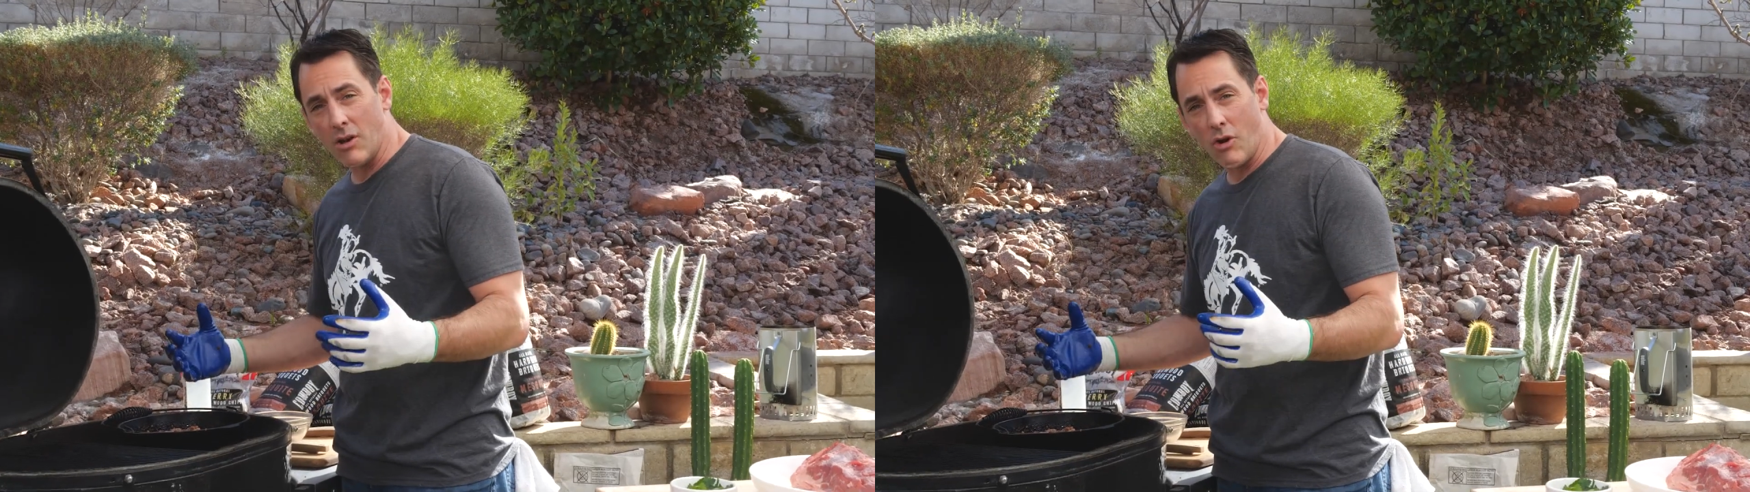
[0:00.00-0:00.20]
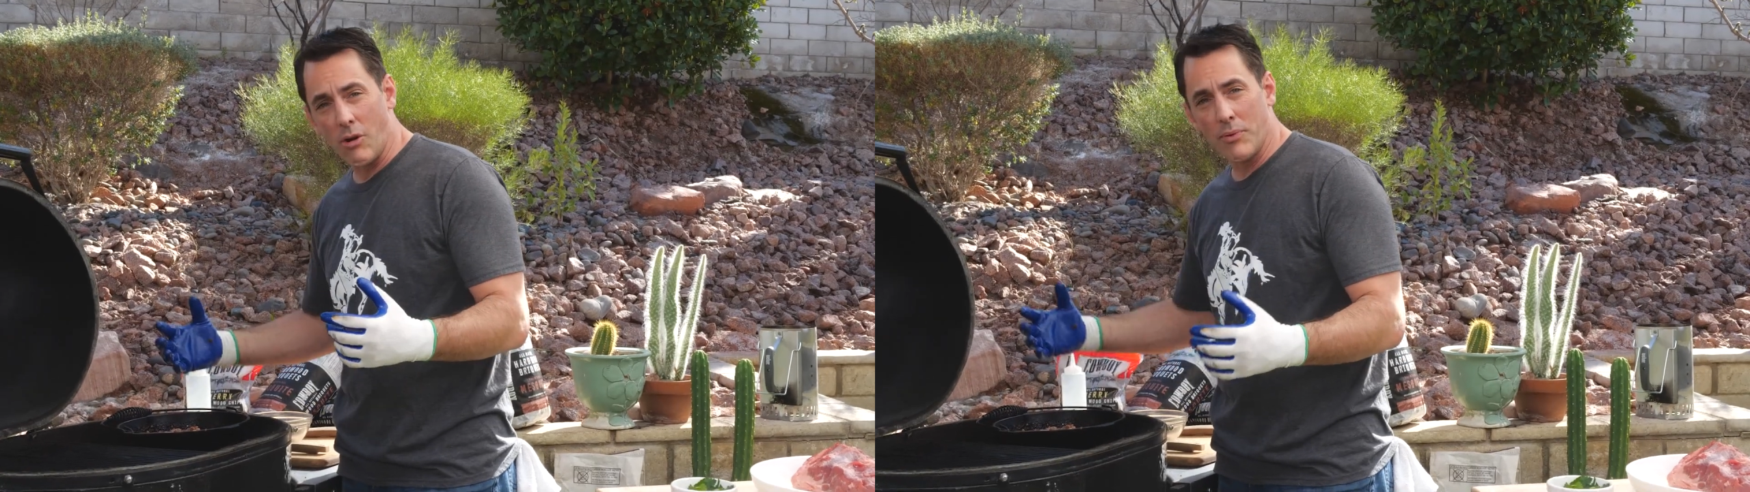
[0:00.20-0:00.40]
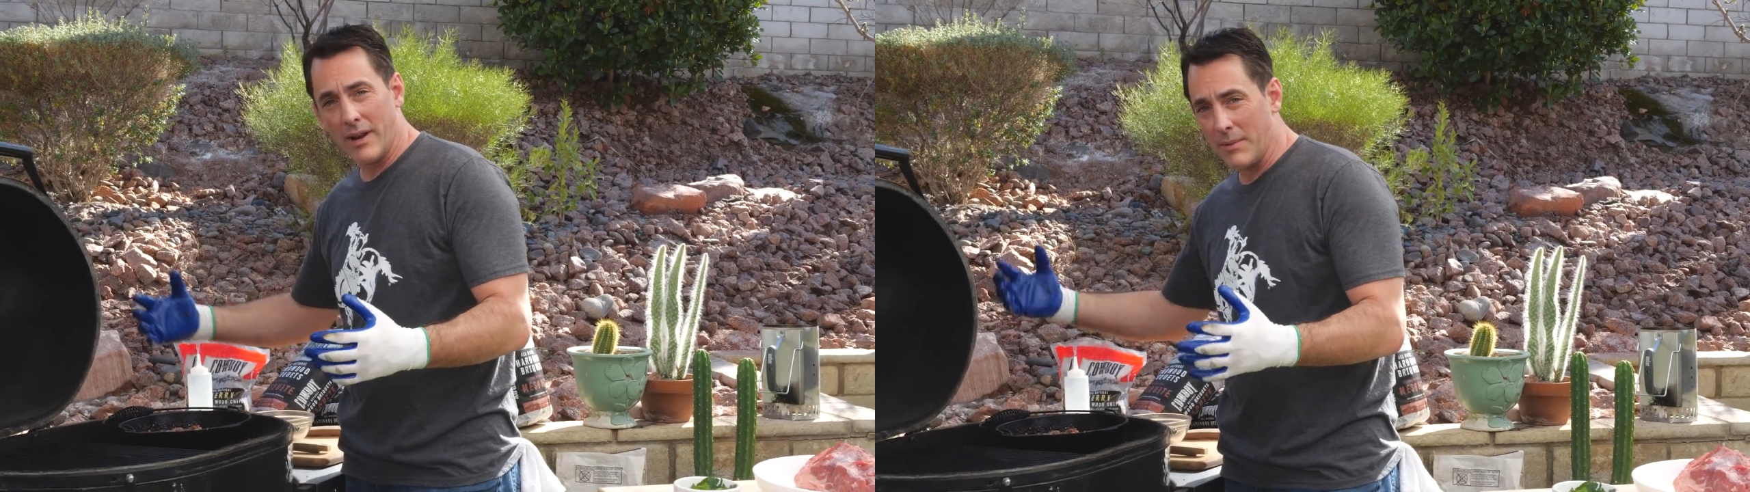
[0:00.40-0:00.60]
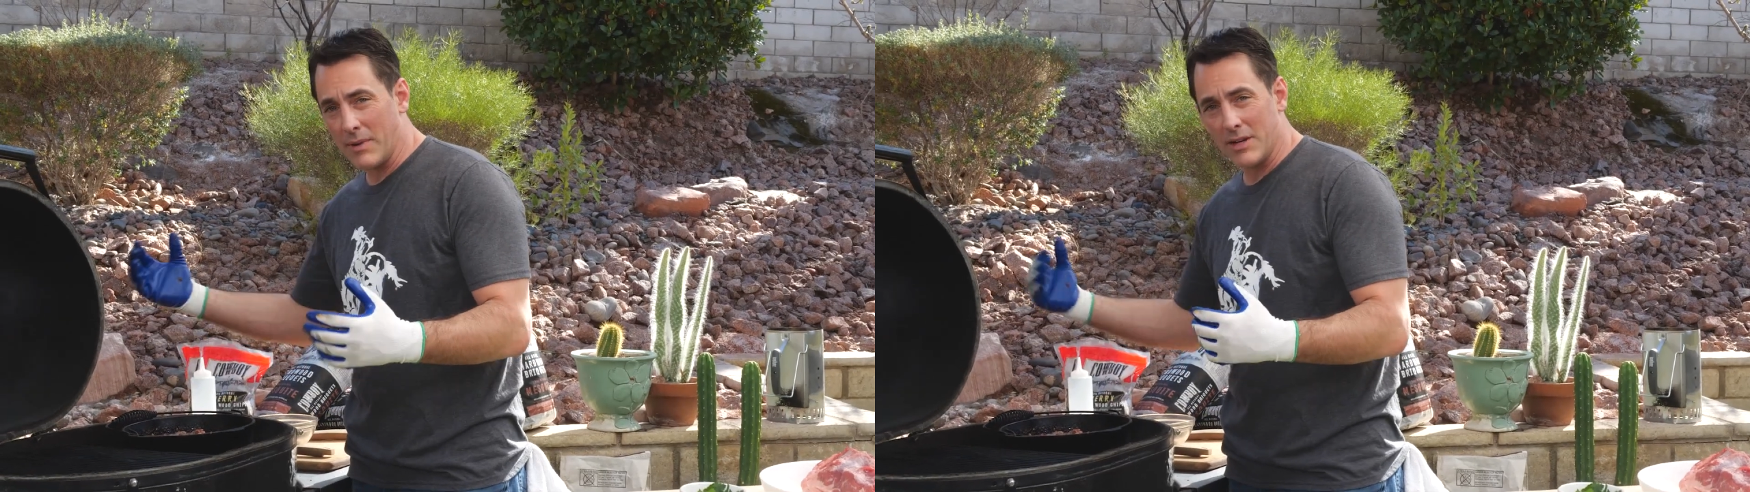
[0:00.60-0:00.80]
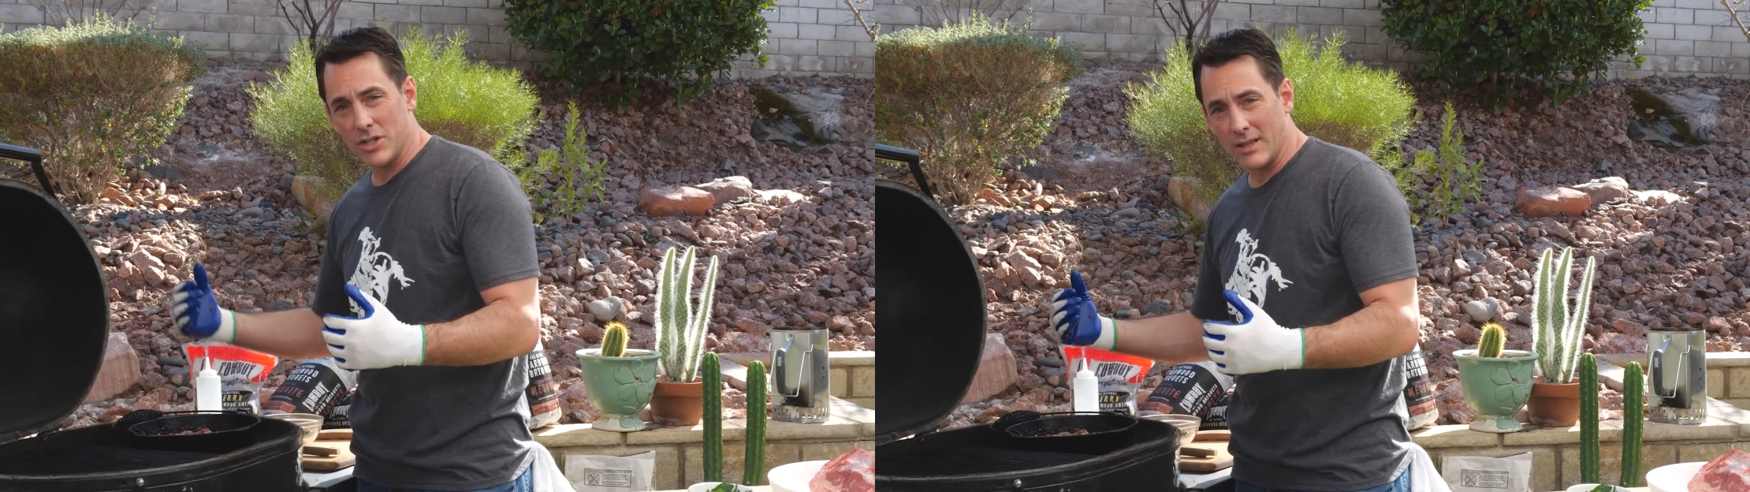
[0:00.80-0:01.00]
incorporated, I'm
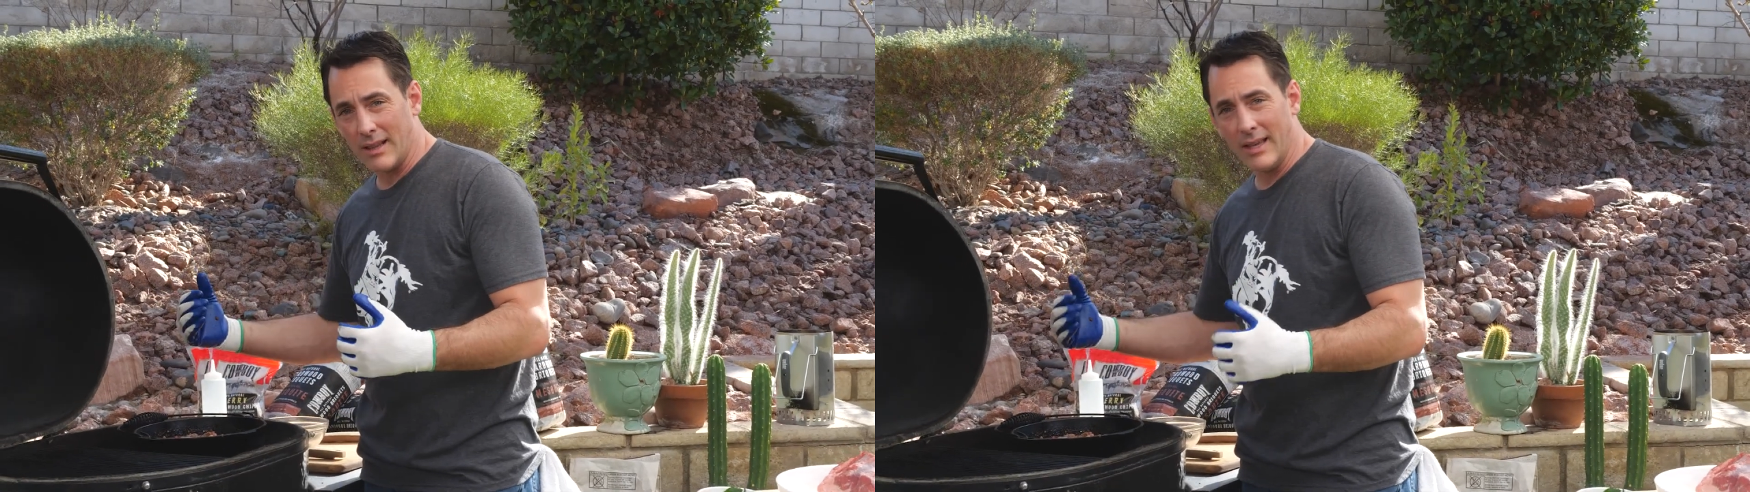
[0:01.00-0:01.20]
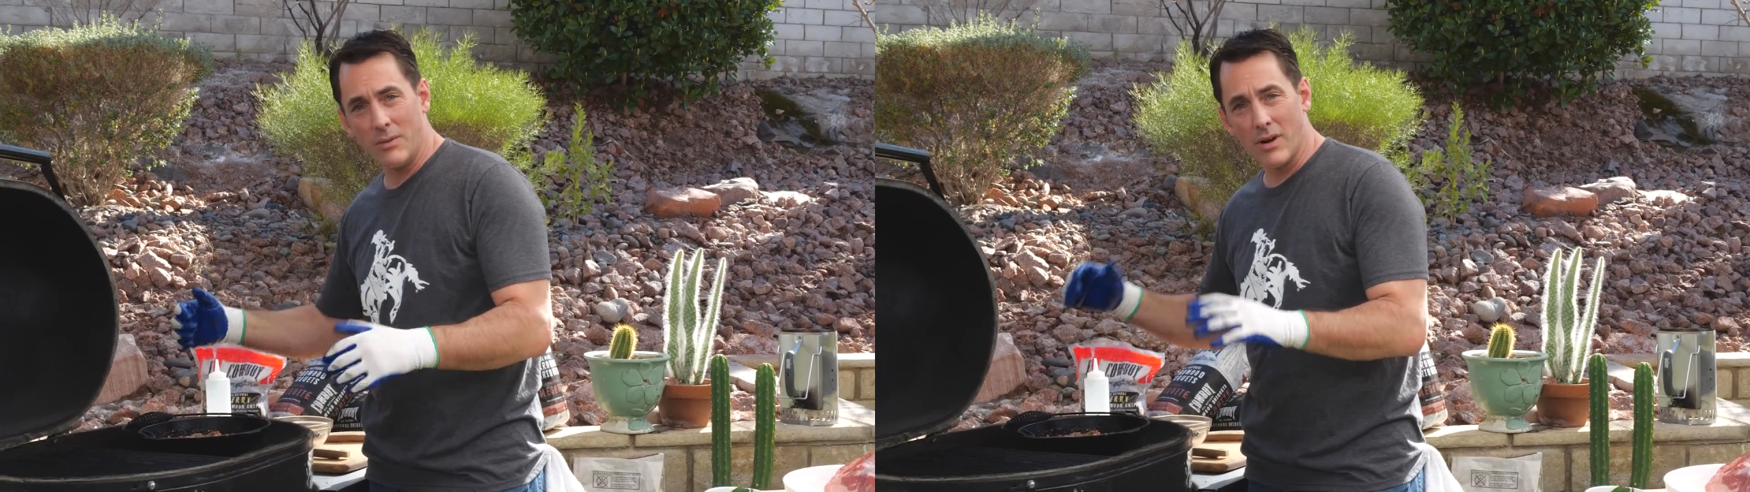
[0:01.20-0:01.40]
gonna shut the lid.